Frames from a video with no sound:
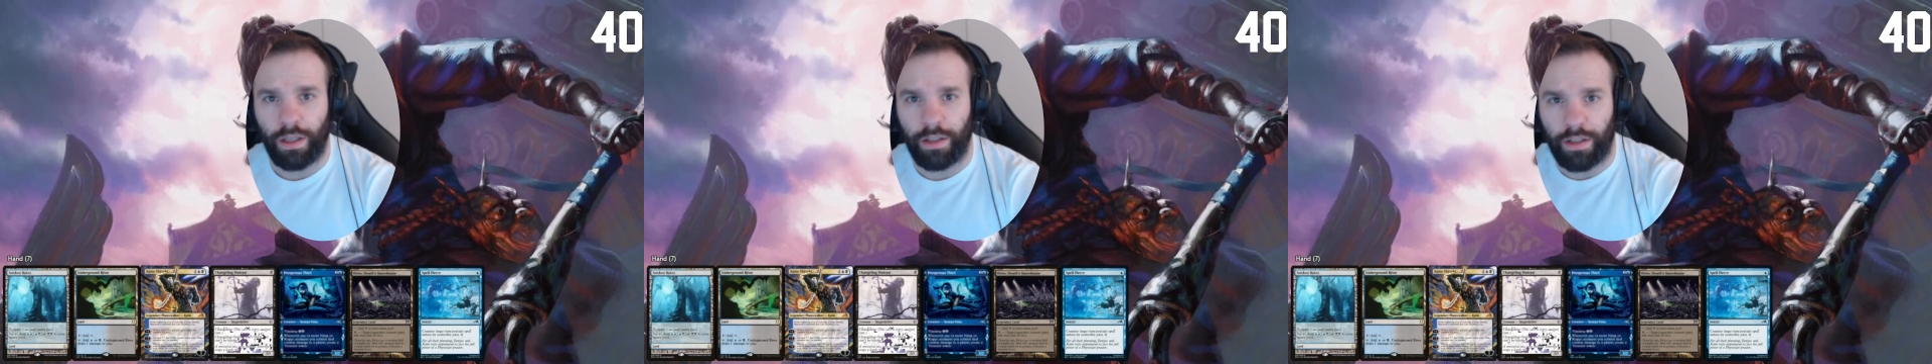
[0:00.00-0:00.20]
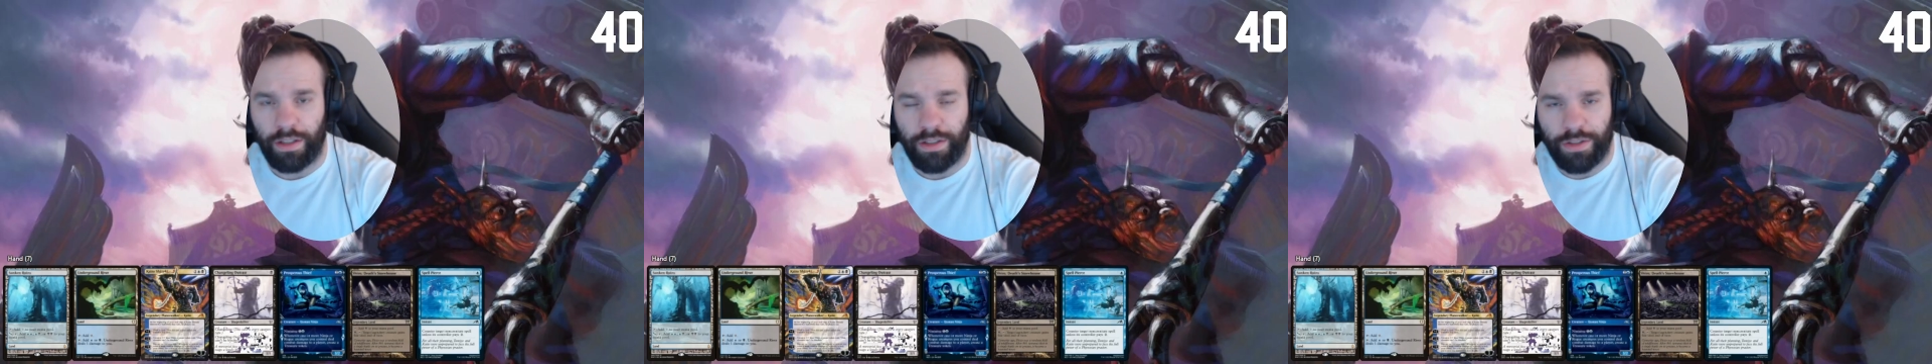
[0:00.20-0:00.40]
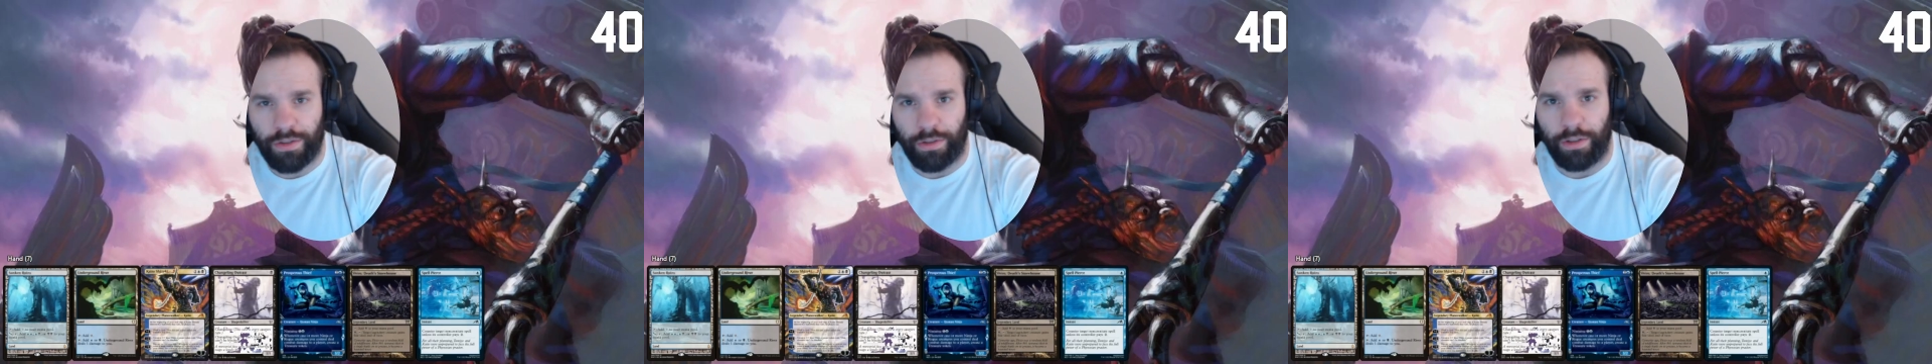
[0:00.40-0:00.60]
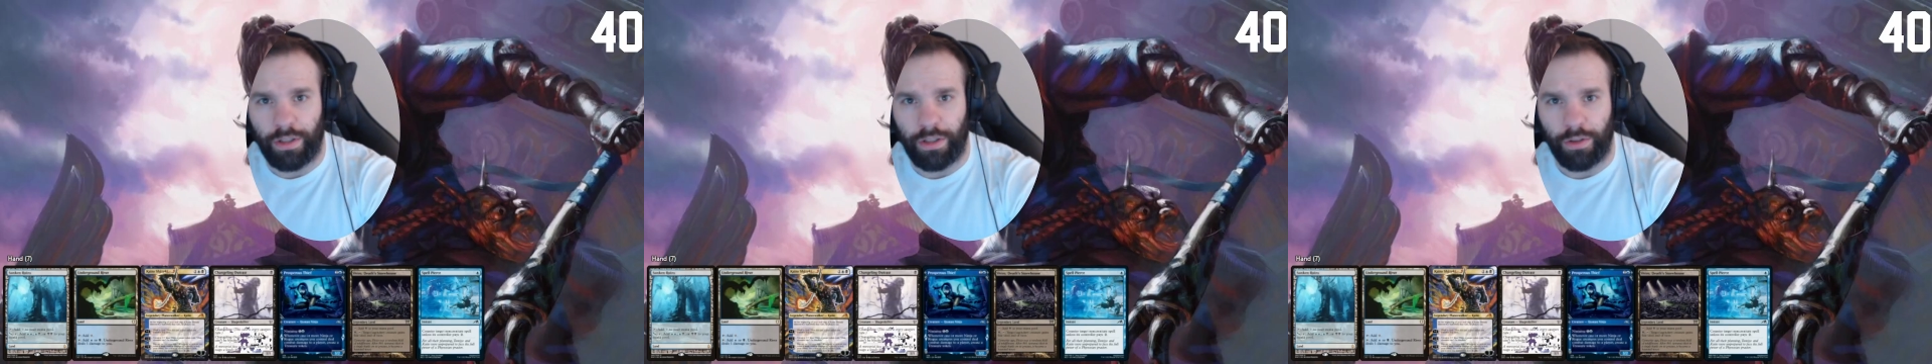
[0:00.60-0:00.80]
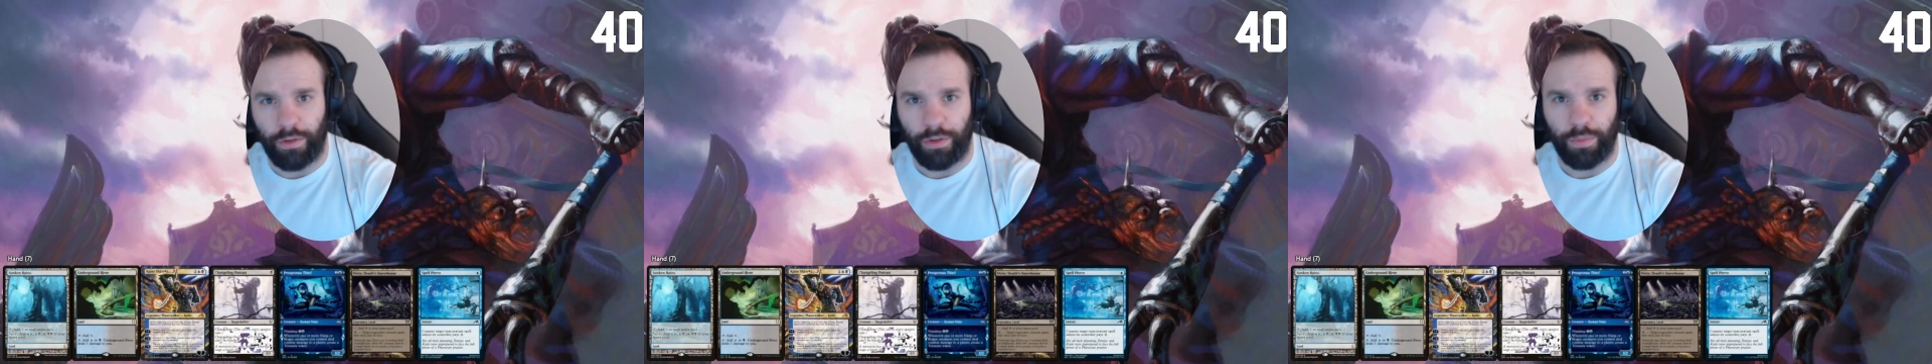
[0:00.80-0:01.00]
guys, Jordan
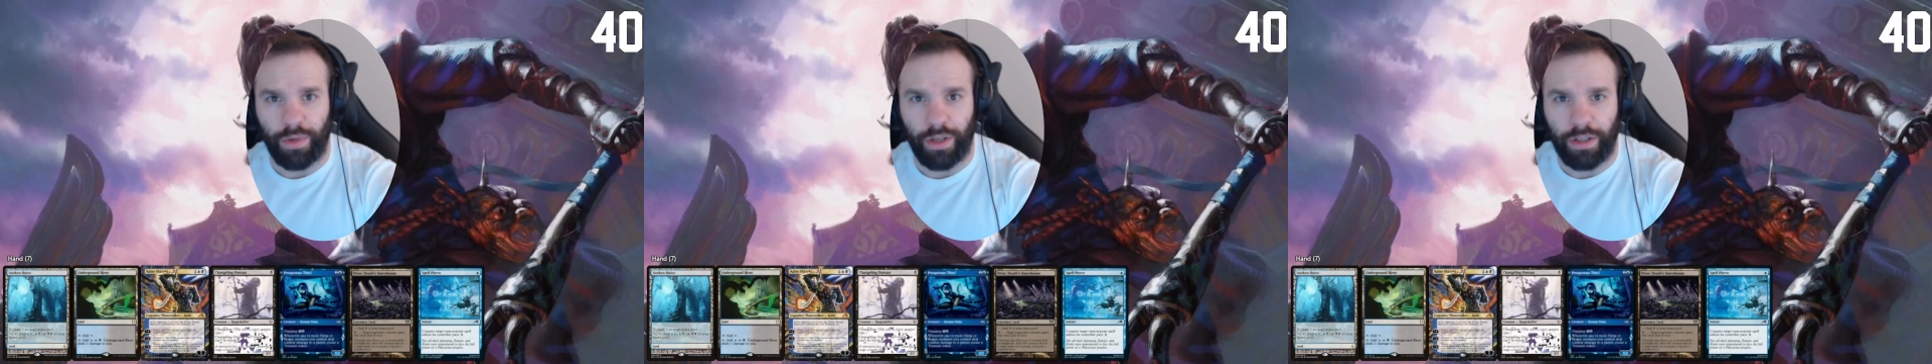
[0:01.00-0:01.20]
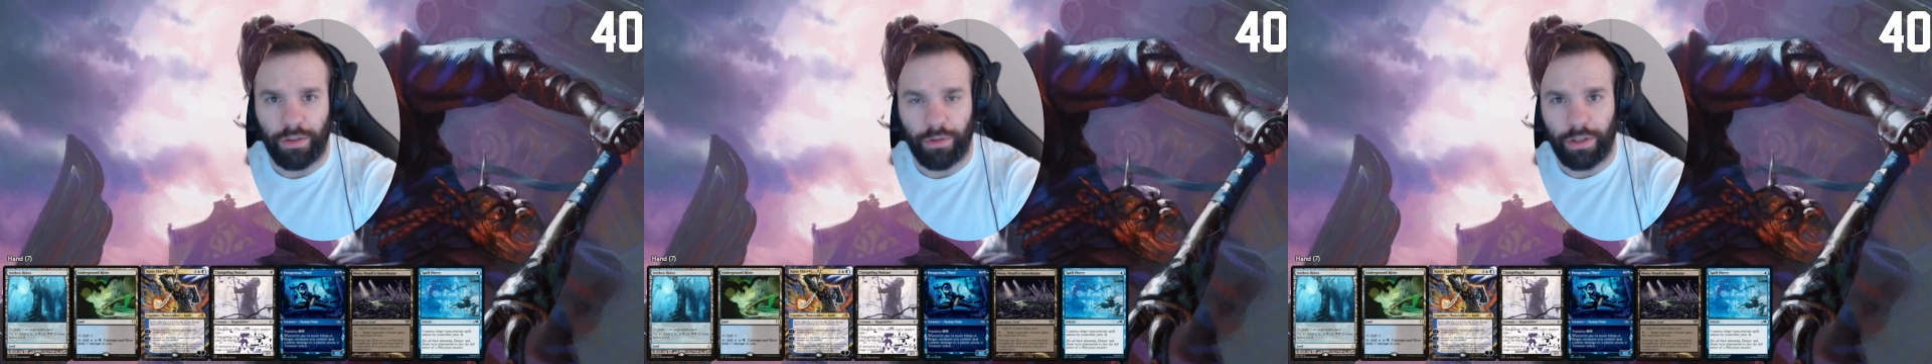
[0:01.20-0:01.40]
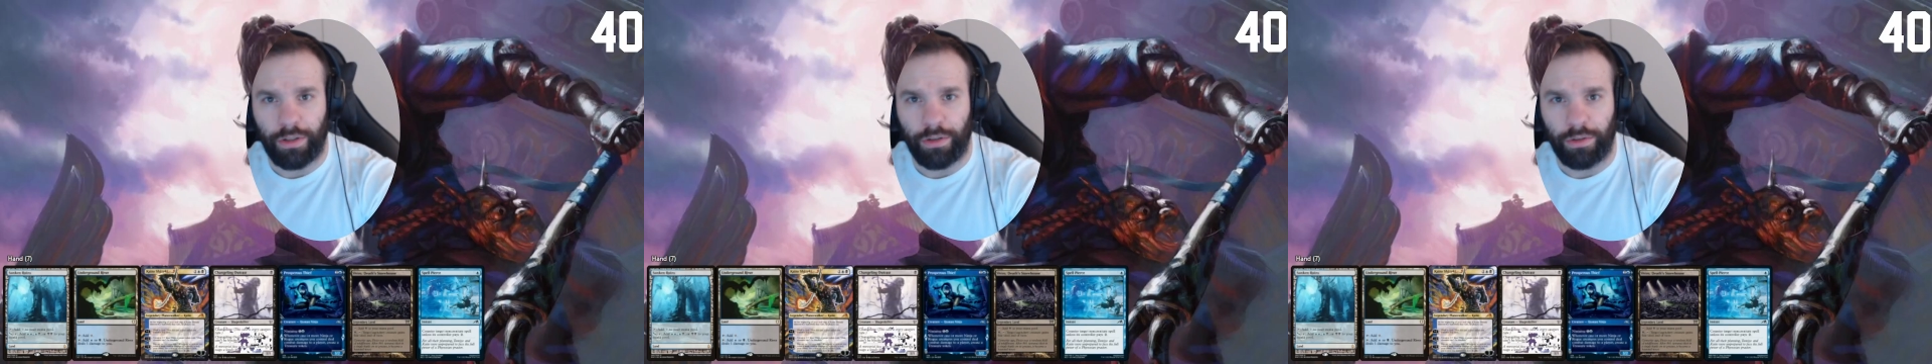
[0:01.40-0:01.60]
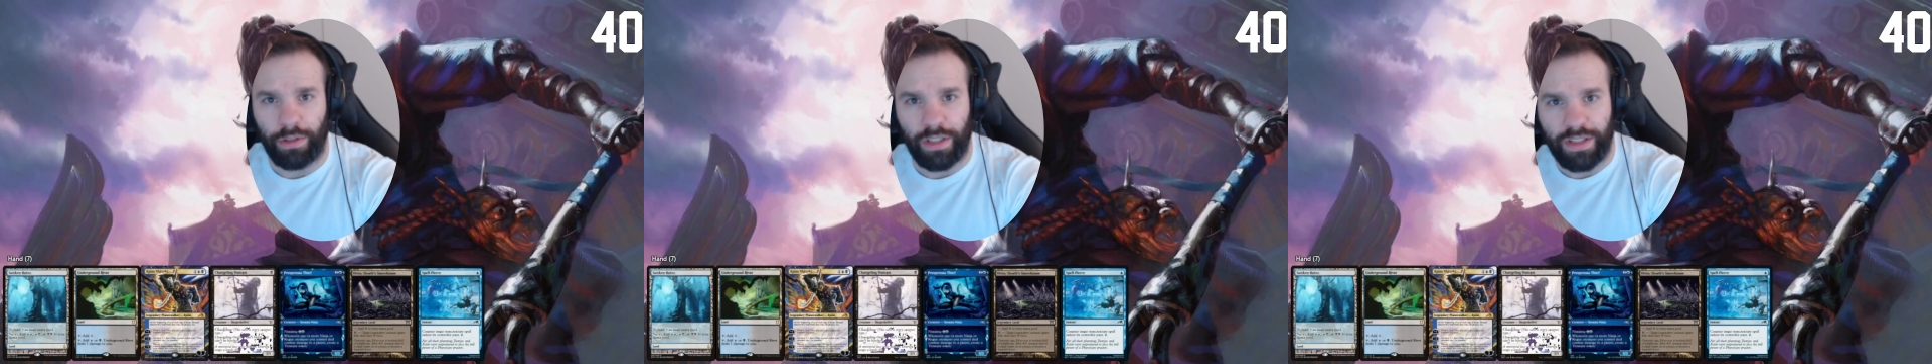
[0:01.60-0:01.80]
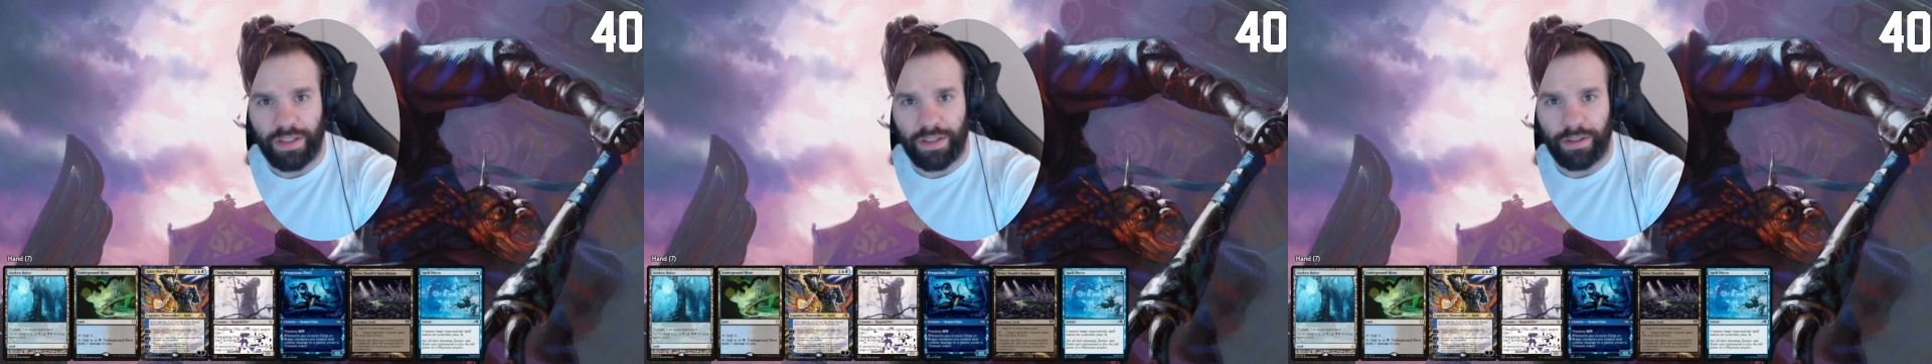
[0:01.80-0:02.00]
here with my Yuriko
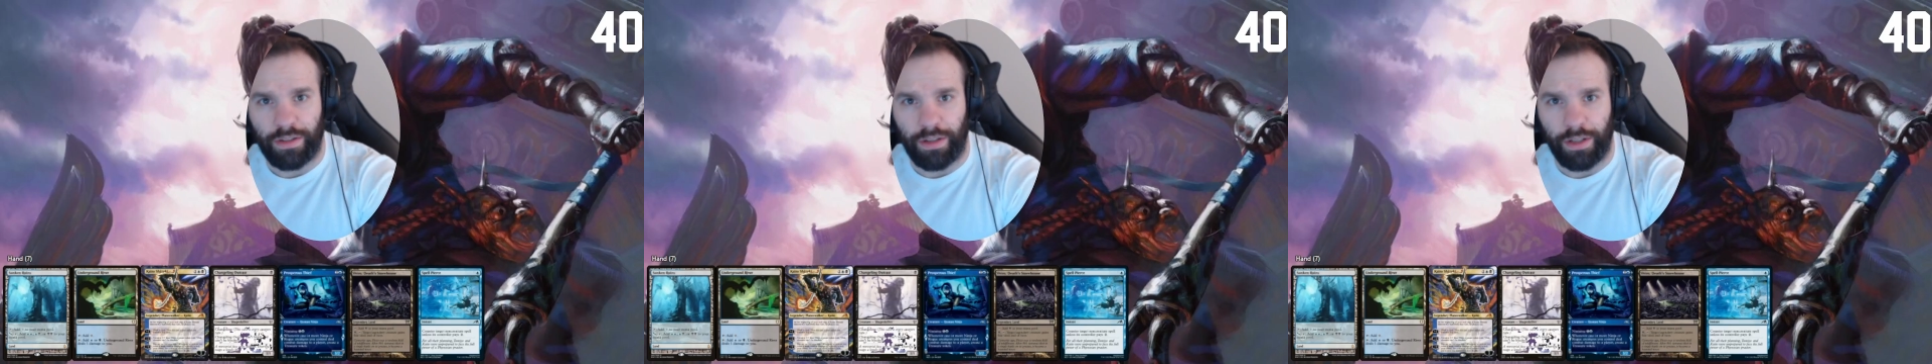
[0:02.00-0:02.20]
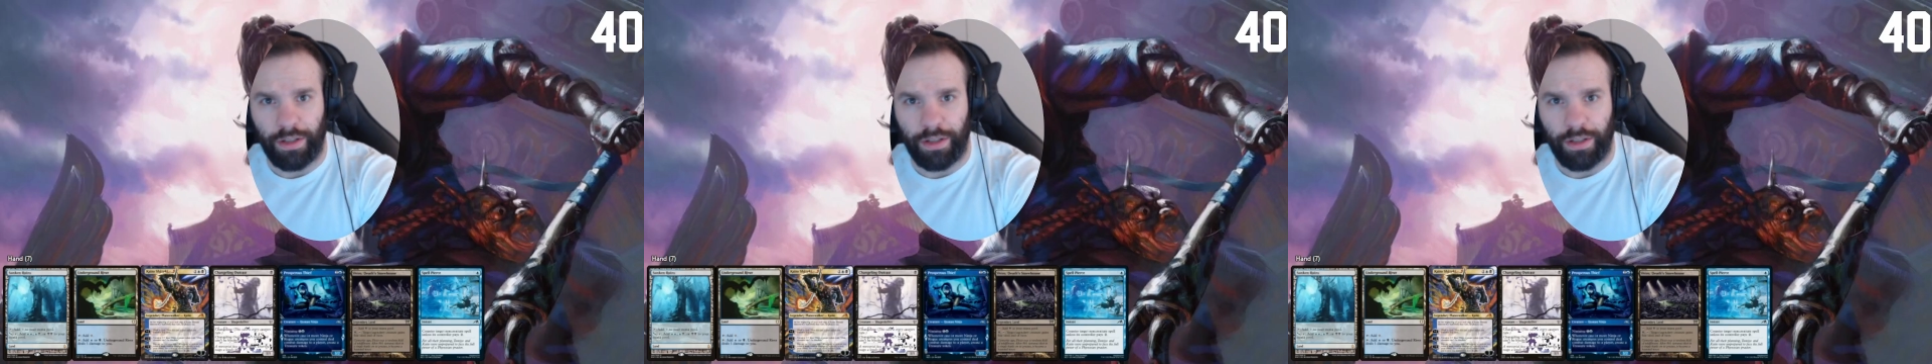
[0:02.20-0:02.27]
list.